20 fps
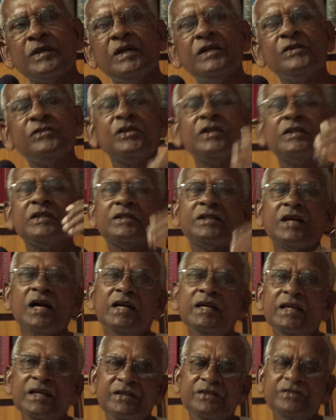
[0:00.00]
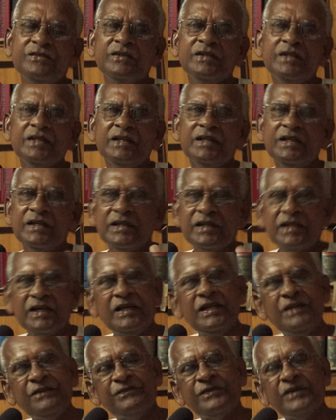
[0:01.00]
So third is
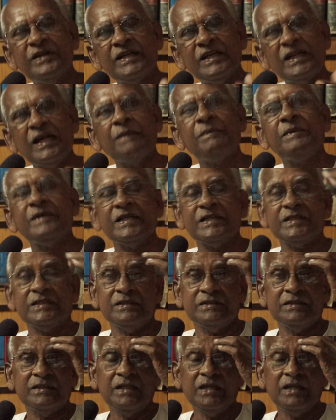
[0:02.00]
relief and rehabilitation.